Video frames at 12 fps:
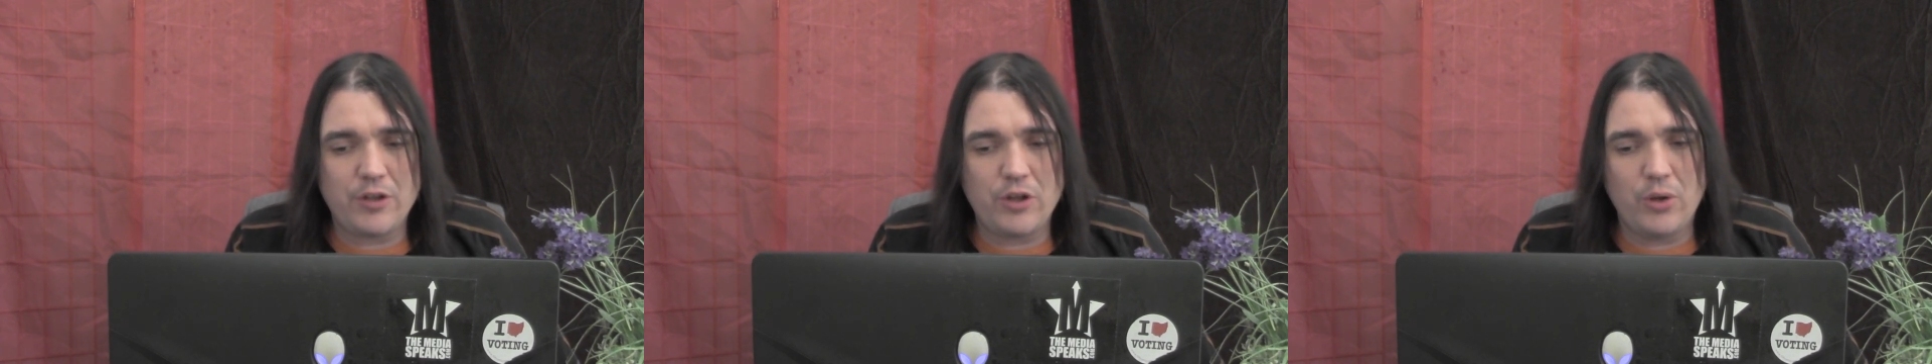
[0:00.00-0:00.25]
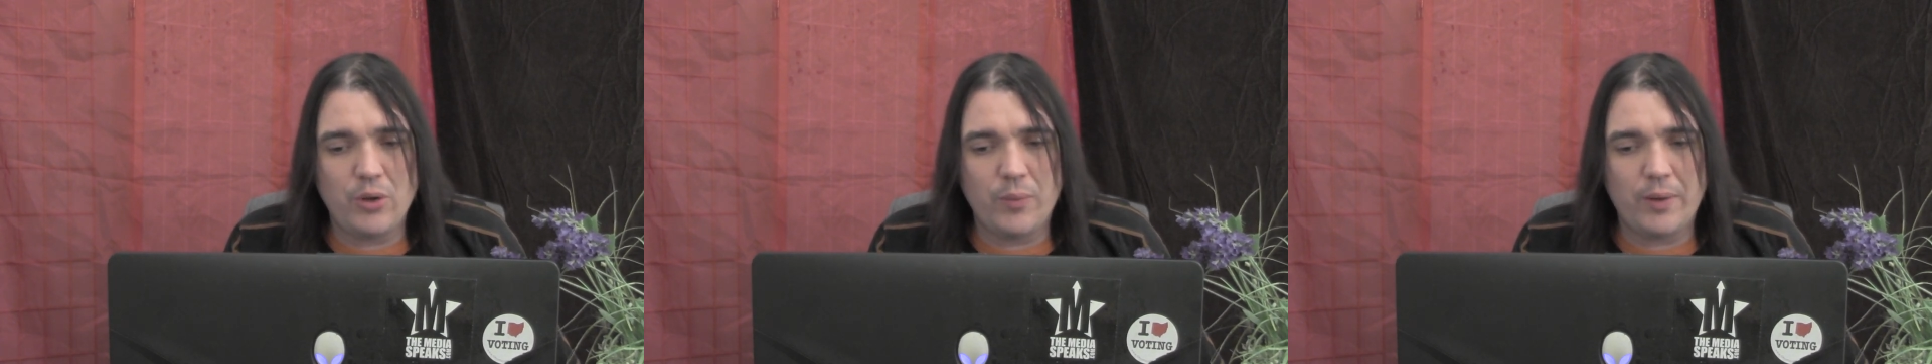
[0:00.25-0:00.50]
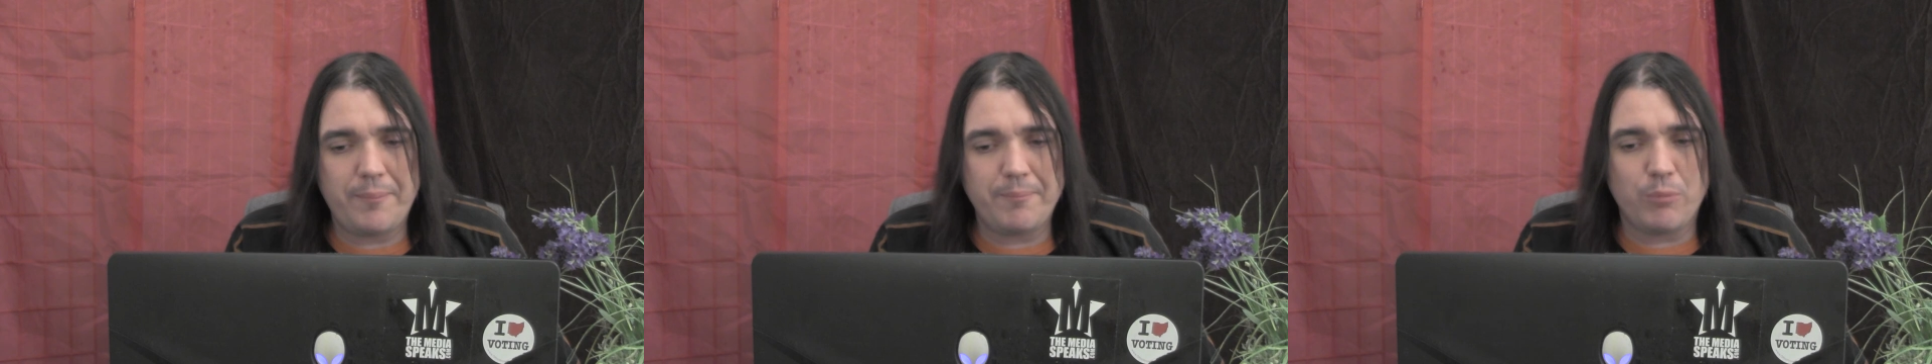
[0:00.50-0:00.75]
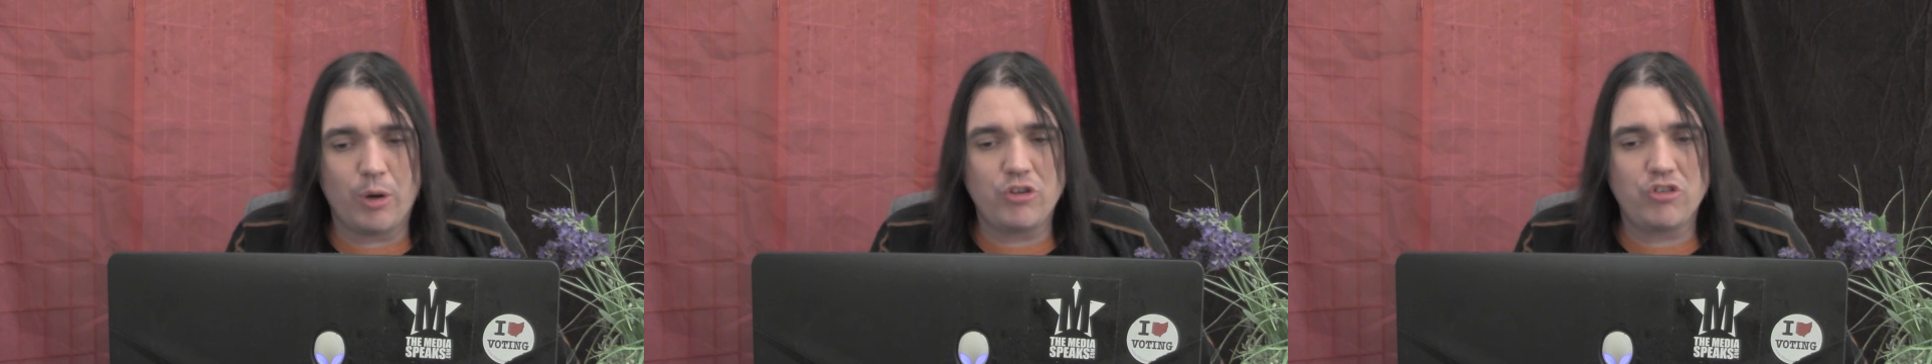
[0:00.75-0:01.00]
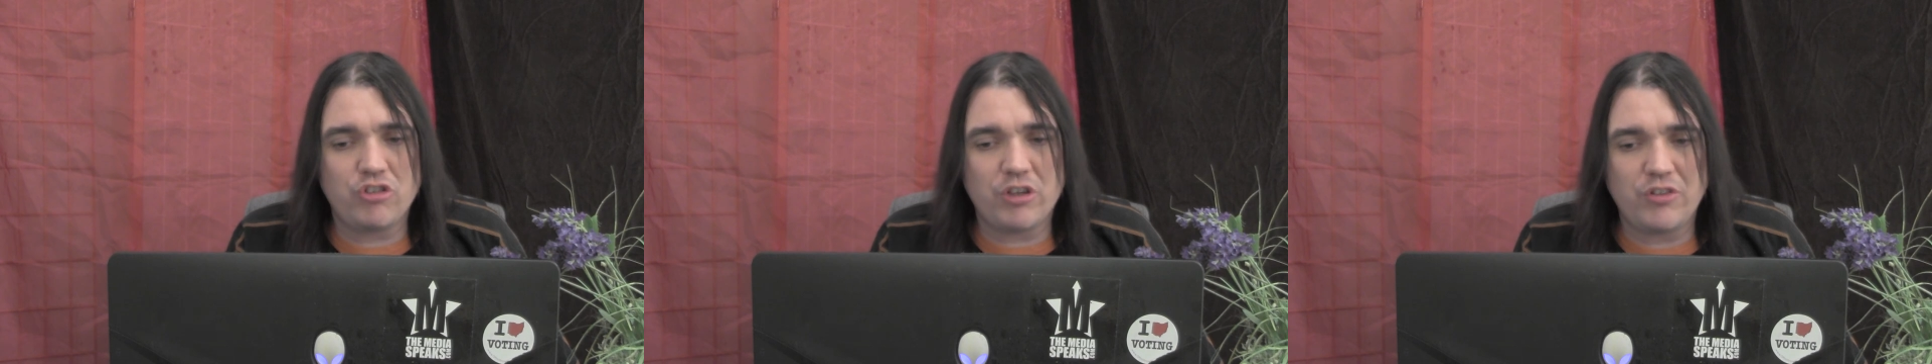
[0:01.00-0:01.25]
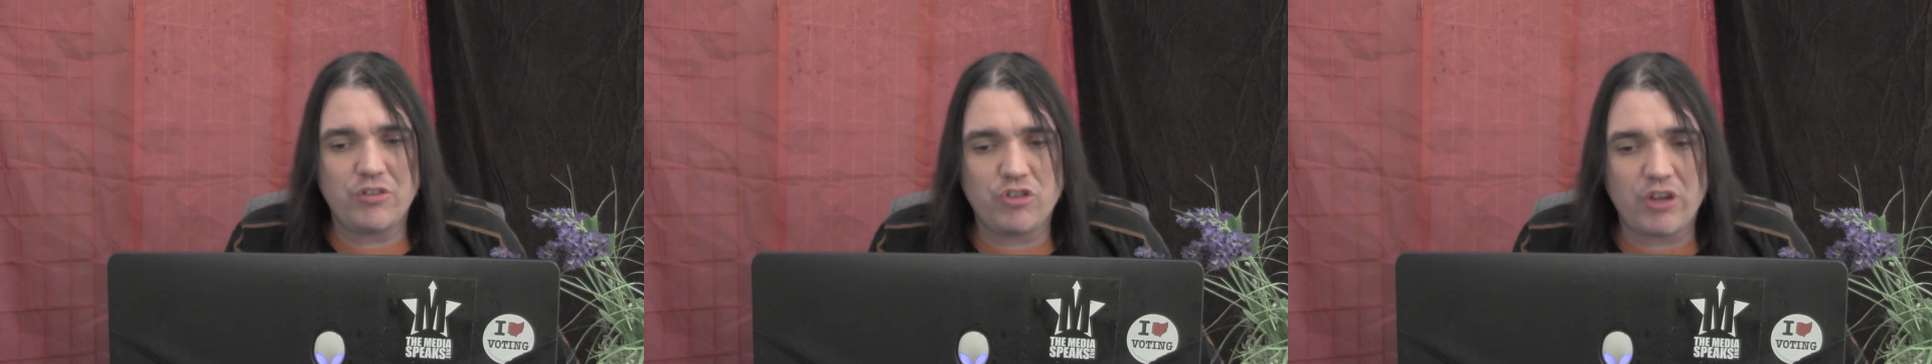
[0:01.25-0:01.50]
you and Bush
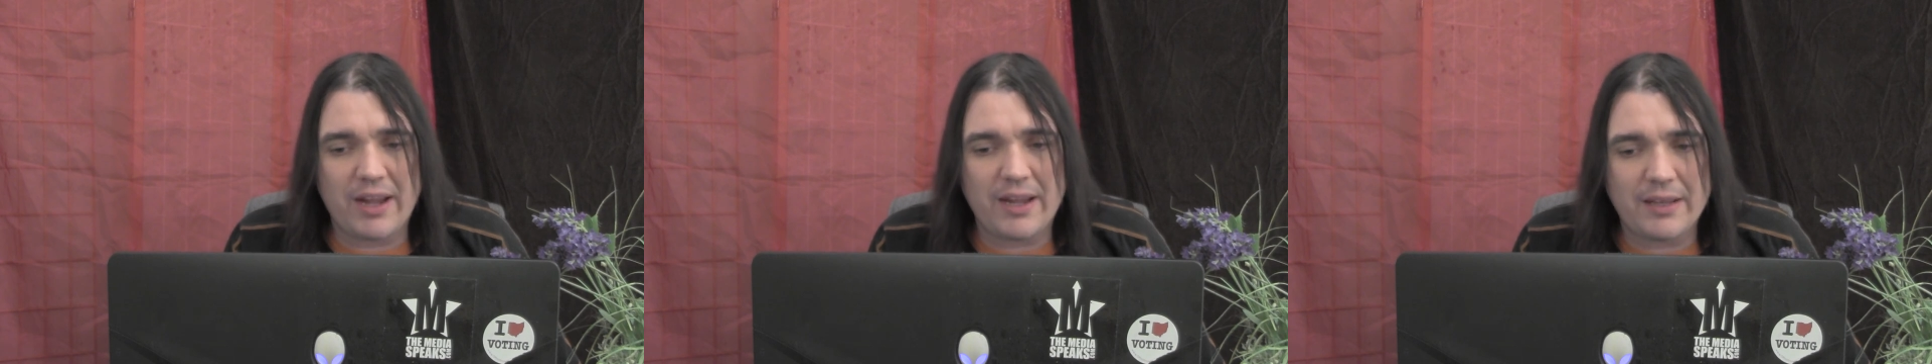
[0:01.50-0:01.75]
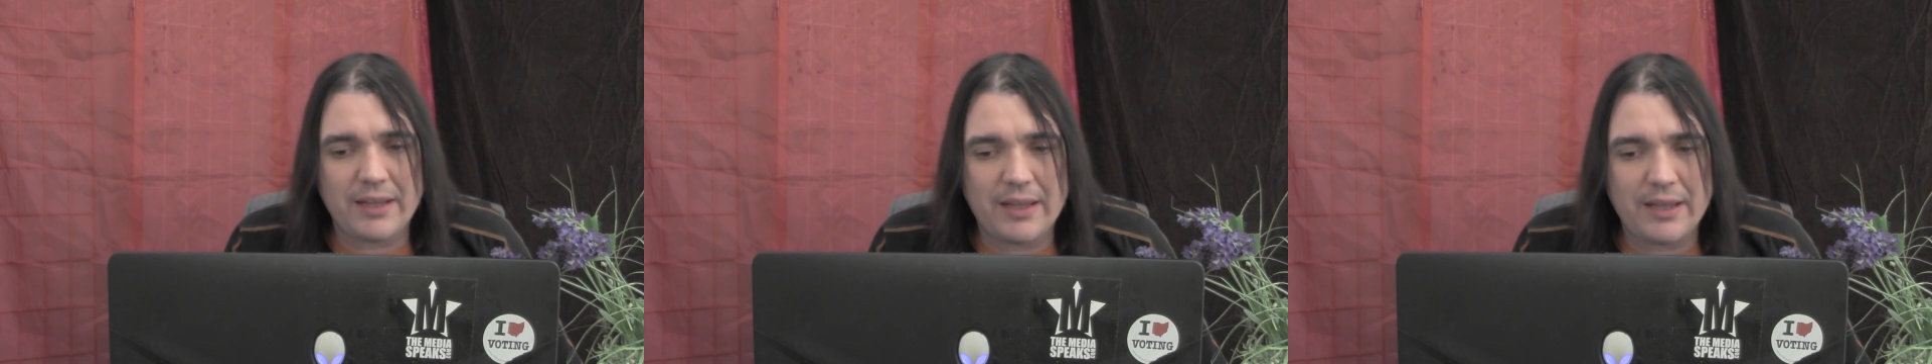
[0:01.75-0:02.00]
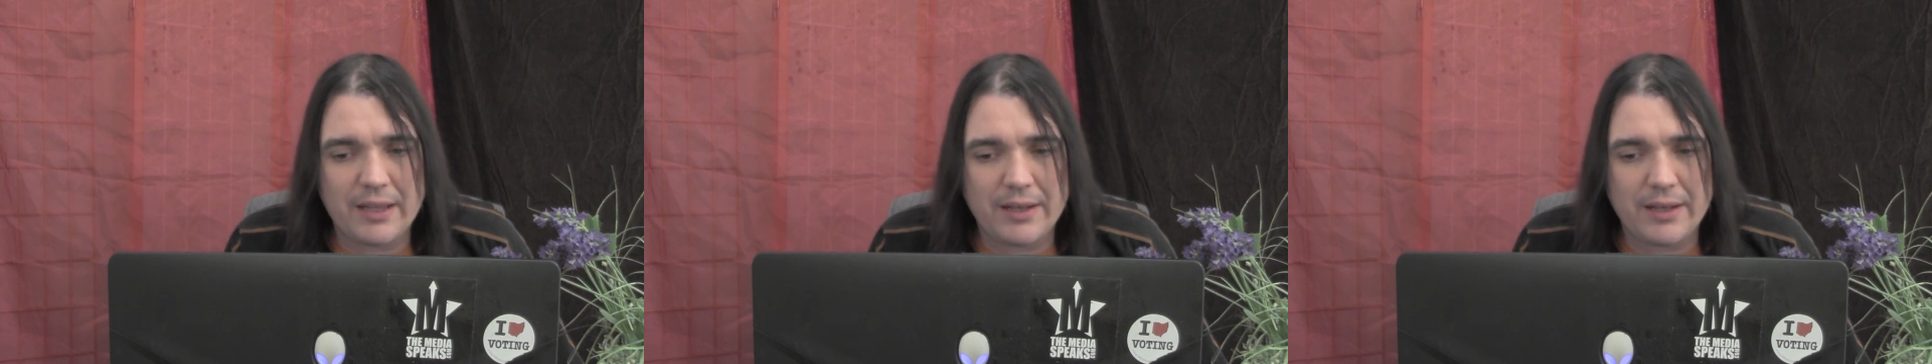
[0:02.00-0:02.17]
and Cheney